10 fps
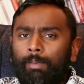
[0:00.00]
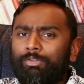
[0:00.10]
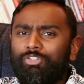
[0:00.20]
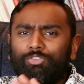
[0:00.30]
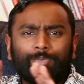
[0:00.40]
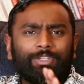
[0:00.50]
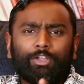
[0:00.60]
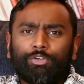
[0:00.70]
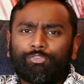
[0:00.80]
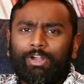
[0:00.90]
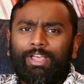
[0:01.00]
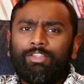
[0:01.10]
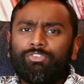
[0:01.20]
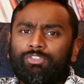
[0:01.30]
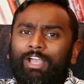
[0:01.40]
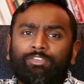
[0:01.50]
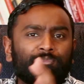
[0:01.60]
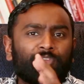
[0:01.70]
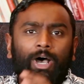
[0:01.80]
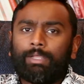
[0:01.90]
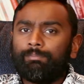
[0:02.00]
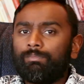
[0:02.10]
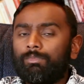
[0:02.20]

But she's been telling her friends, guys, I'm fine.